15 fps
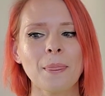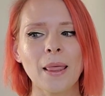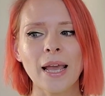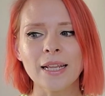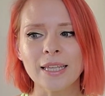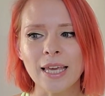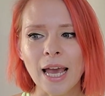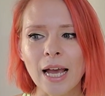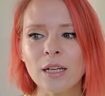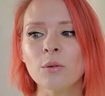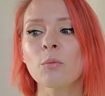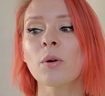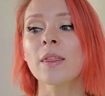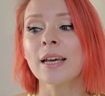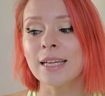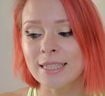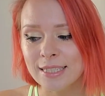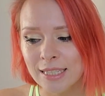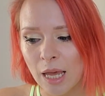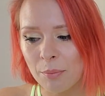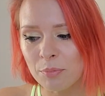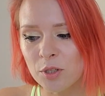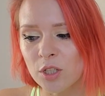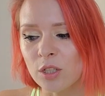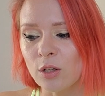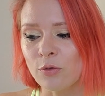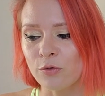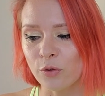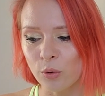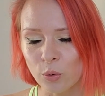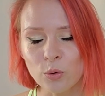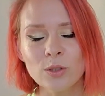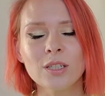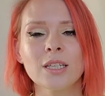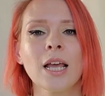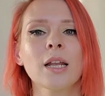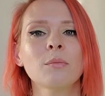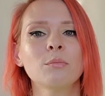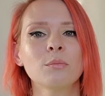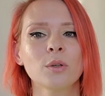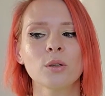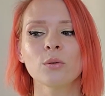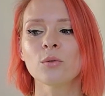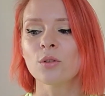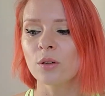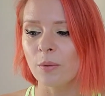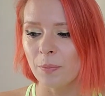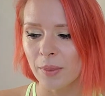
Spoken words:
And yet, with exception of Oud Satin Mood